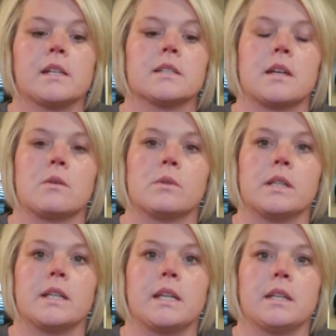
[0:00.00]
because I don't want
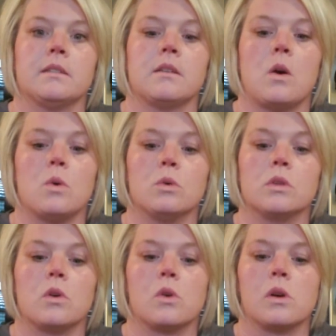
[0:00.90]
it to get
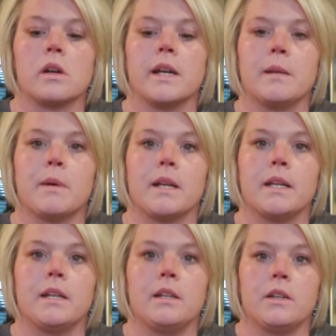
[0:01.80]
old or
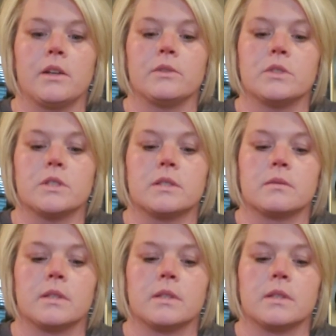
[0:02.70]
anybody, you know, just